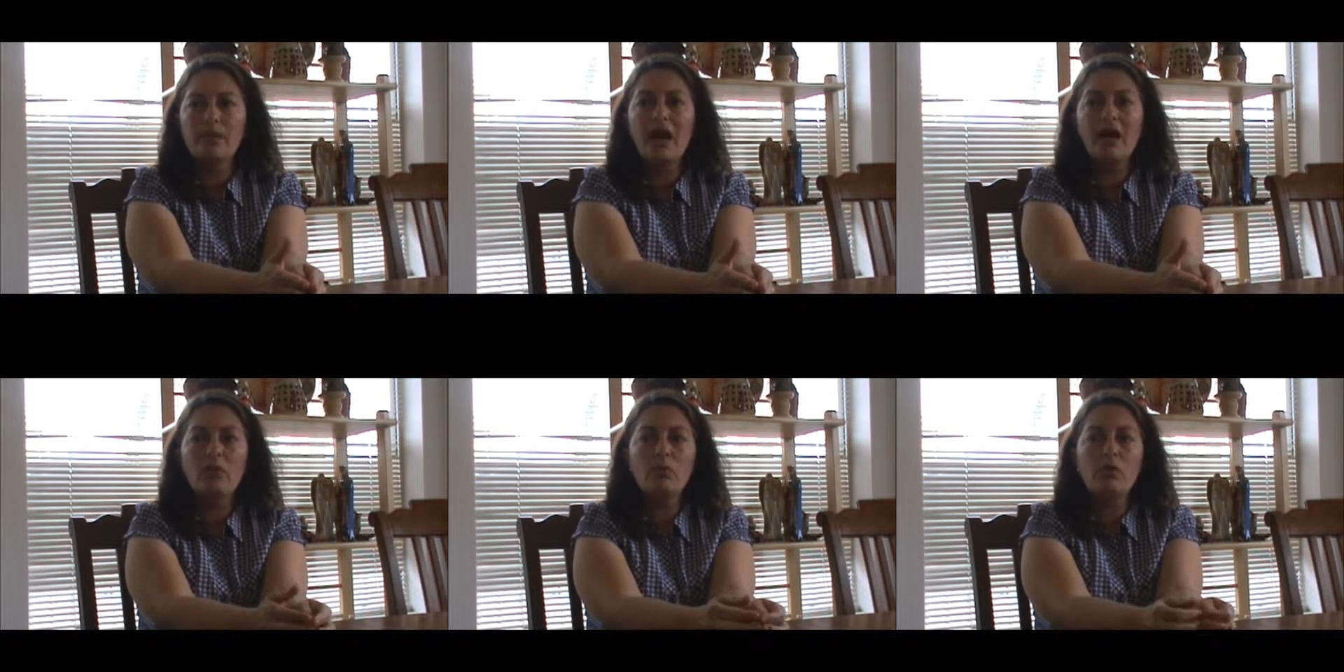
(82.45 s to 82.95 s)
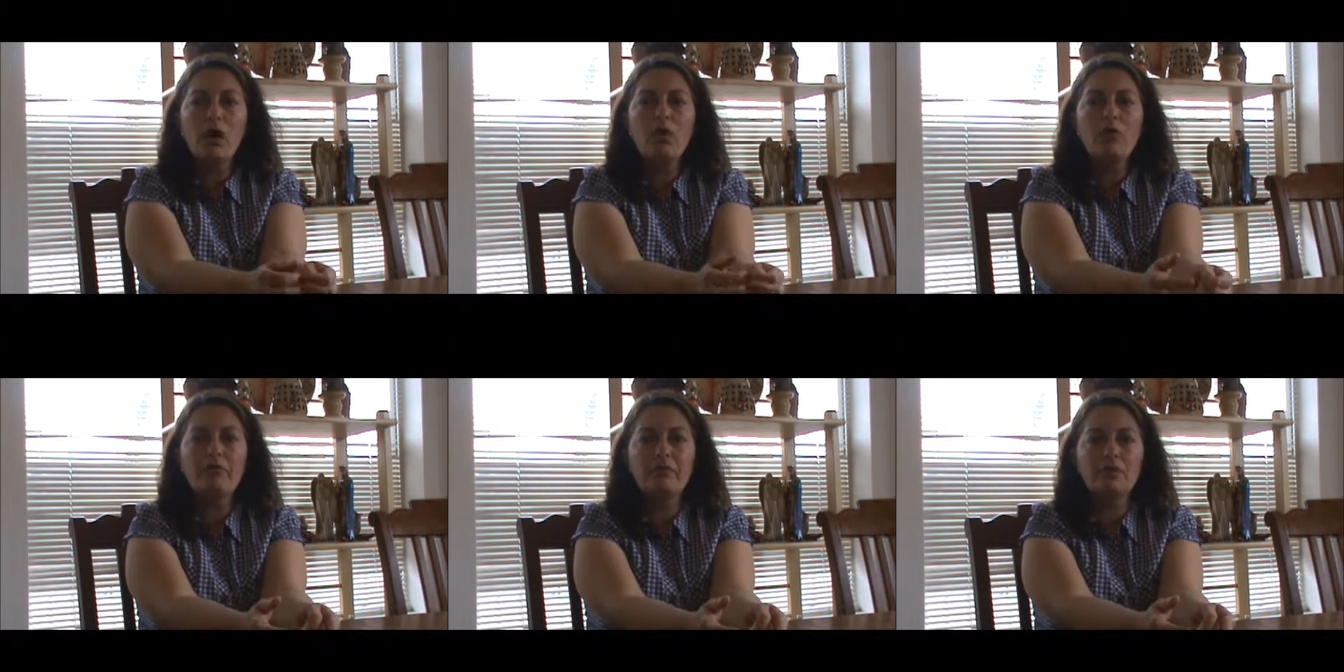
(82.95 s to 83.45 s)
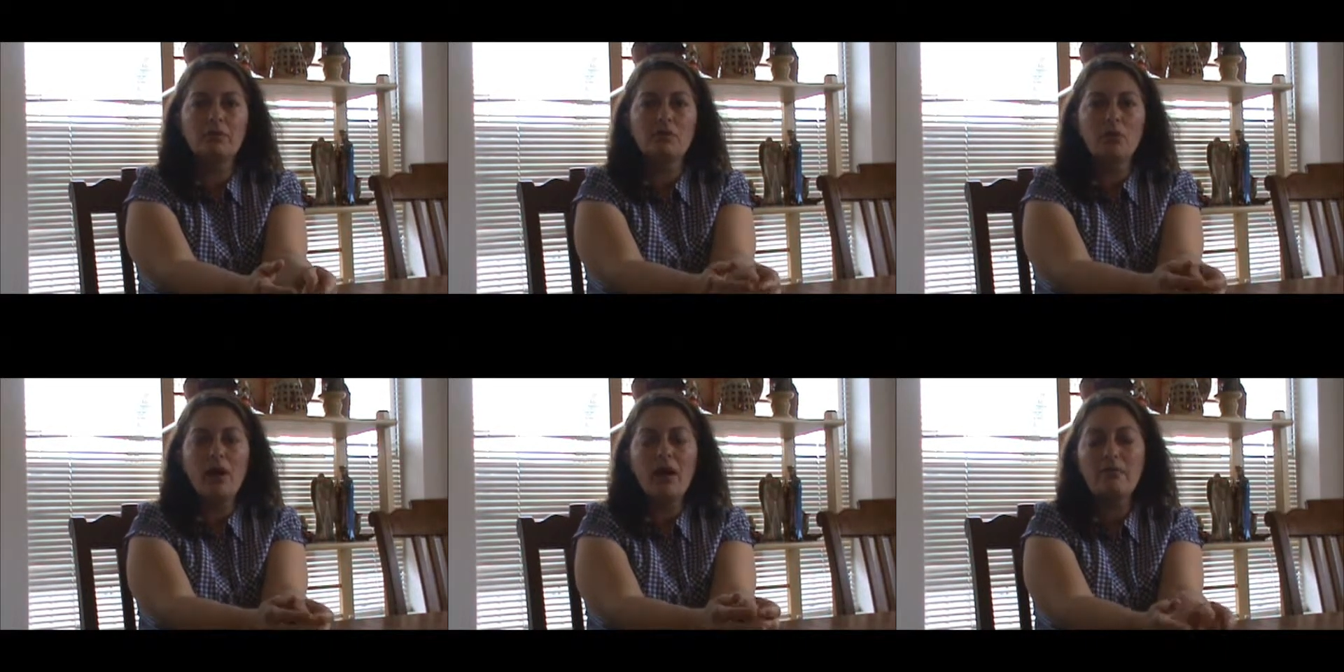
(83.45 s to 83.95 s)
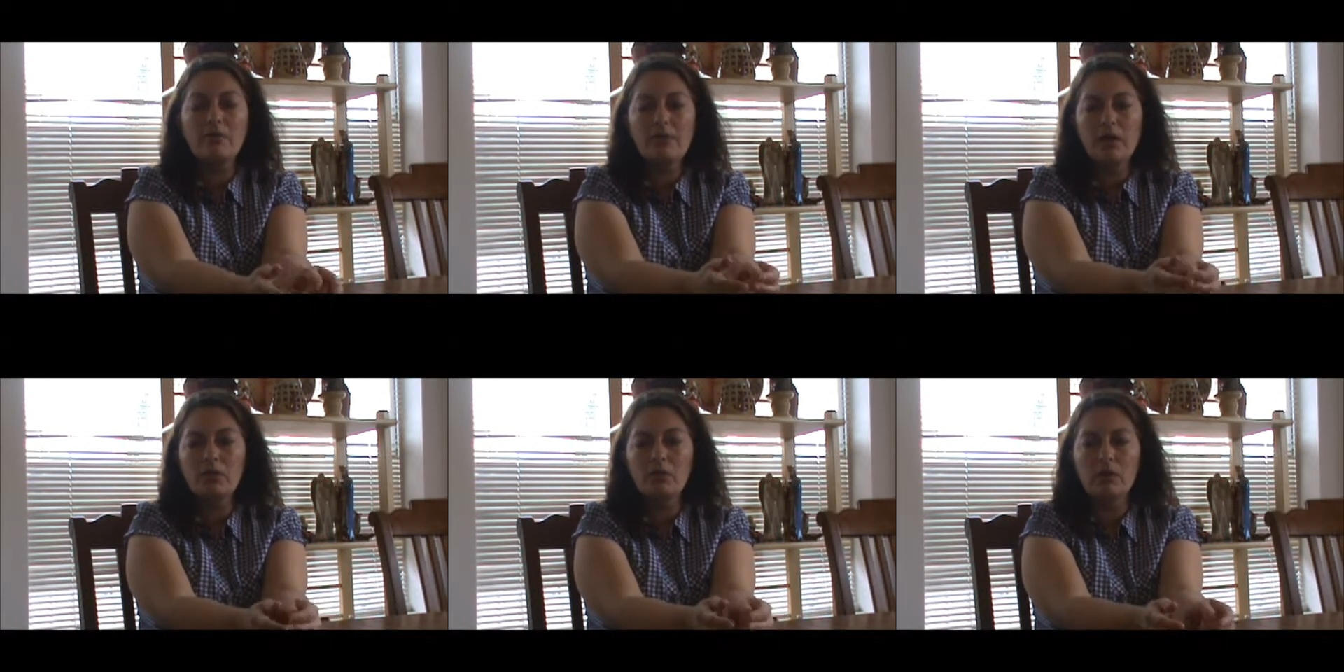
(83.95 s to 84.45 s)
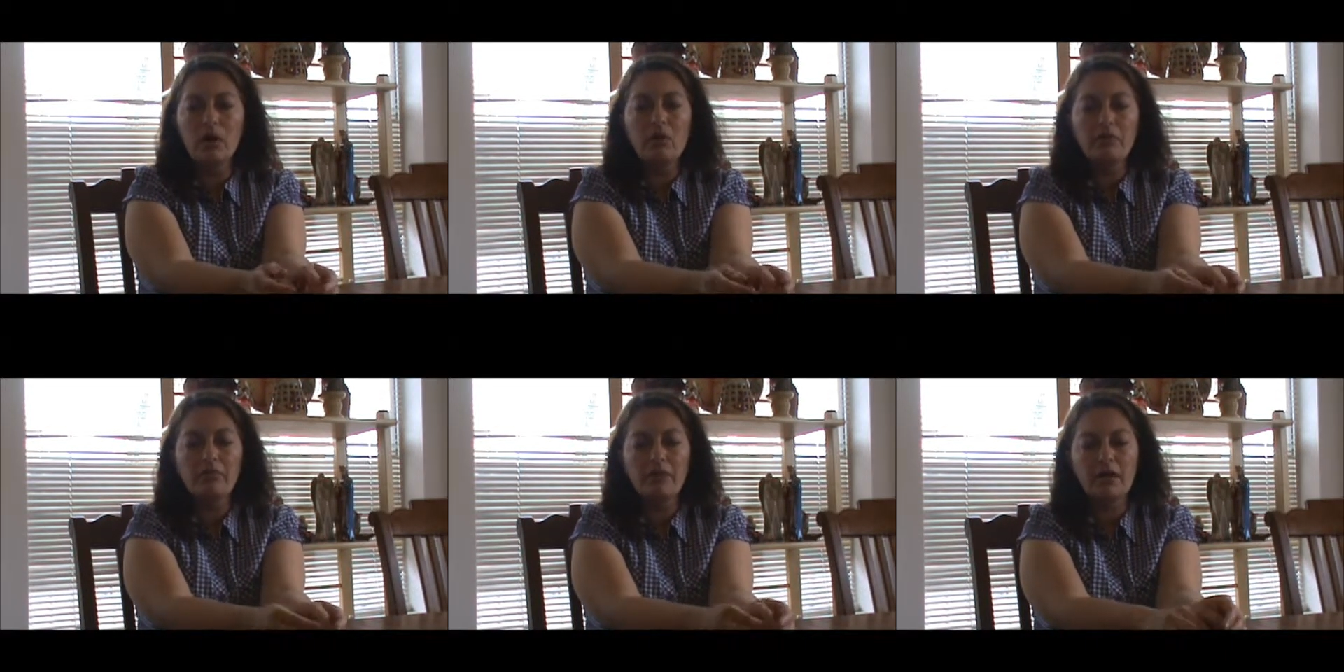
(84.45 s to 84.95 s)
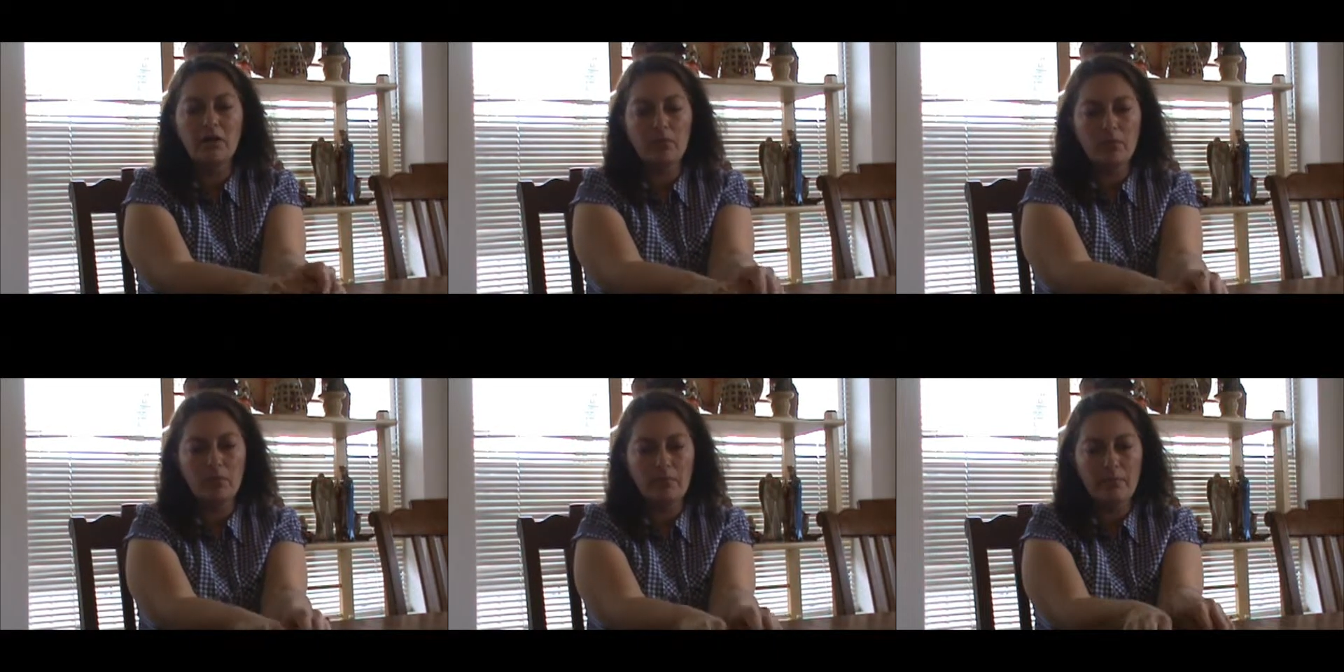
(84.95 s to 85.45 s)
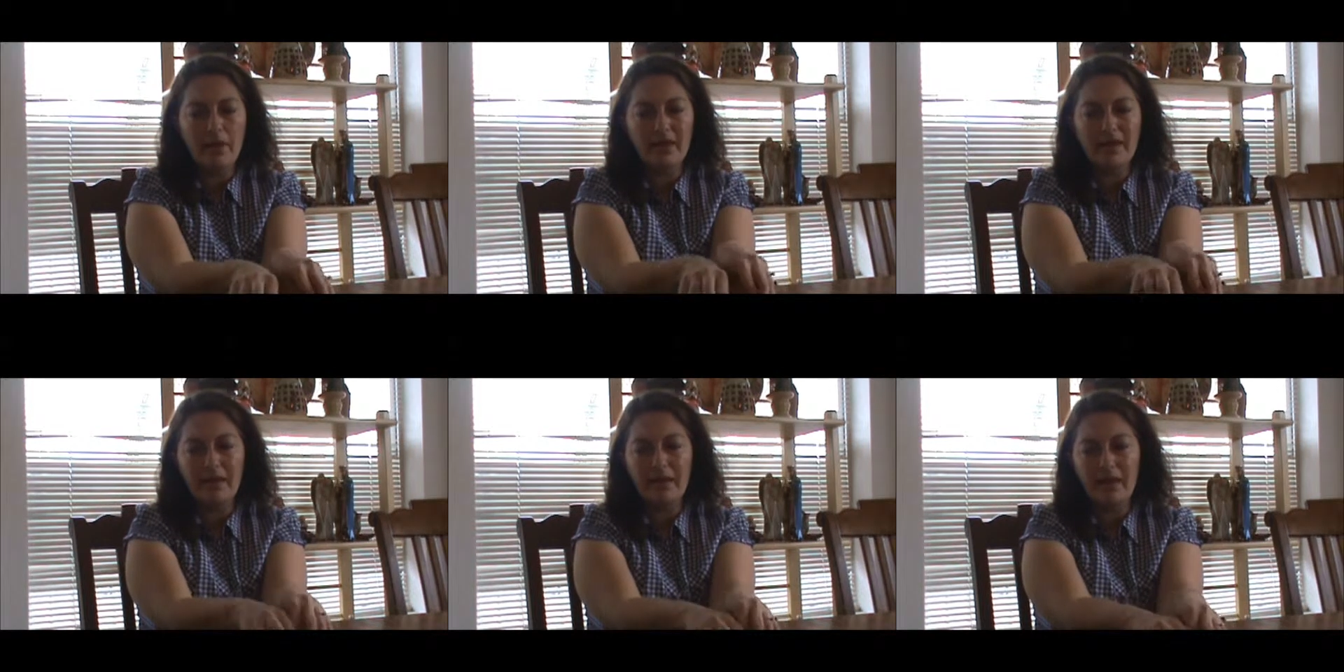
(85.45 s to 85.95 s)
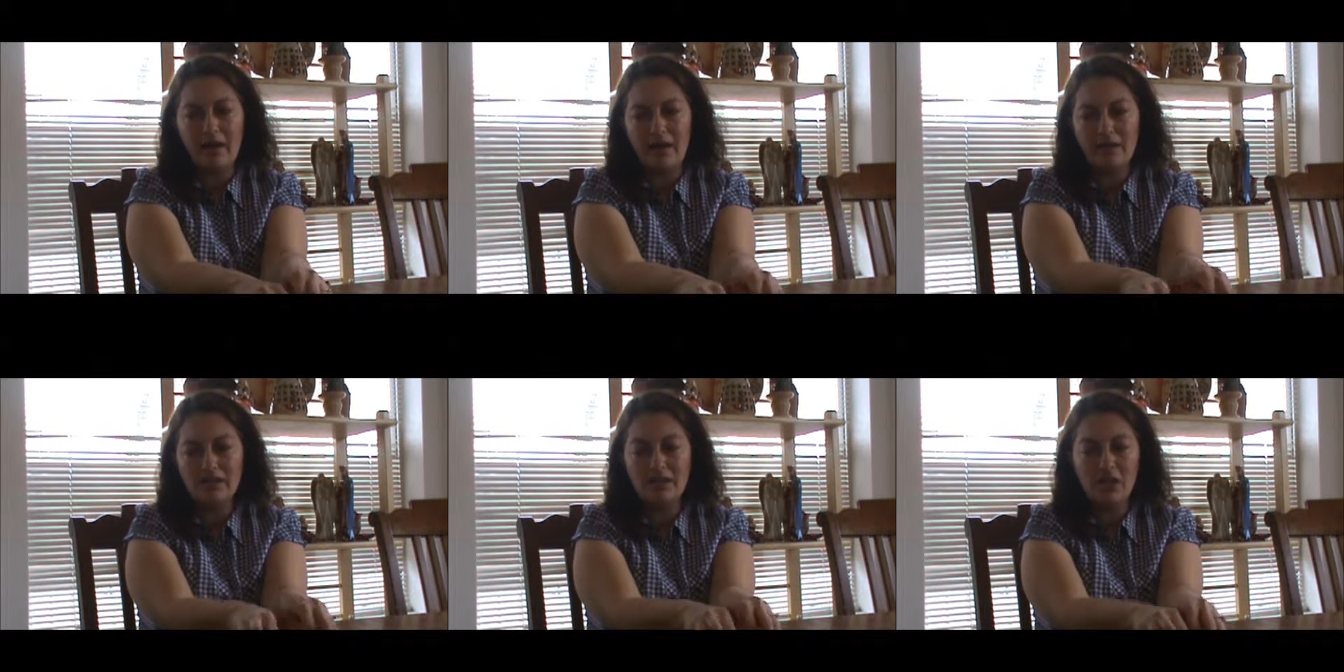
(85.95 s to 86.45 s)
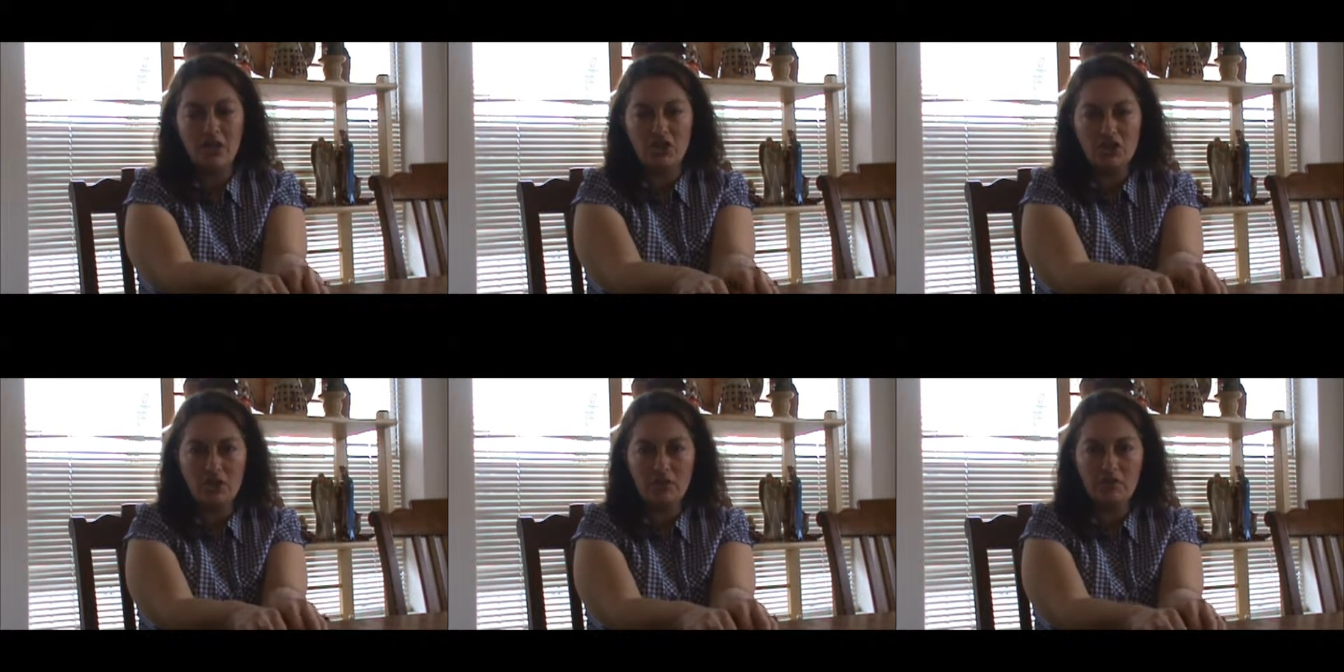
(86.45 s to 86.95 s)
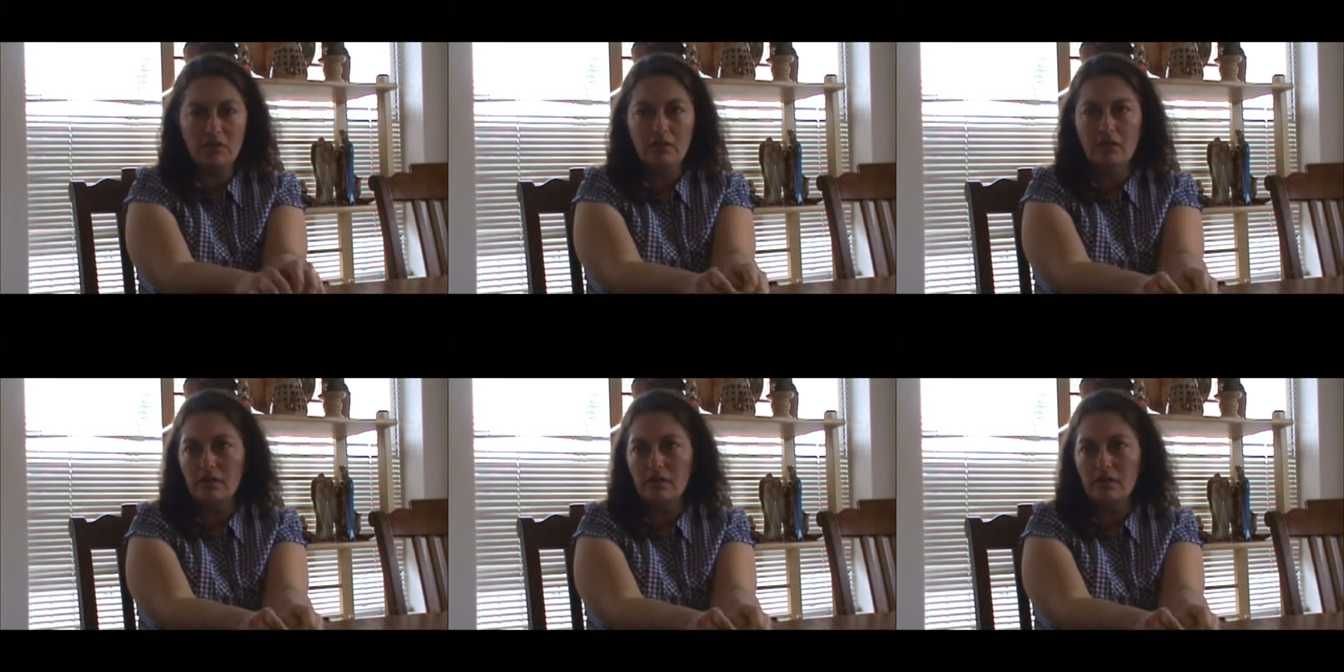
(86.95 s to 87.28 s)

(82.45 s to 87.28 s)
I will offer, so everybody will offer, and we will make like a schedule,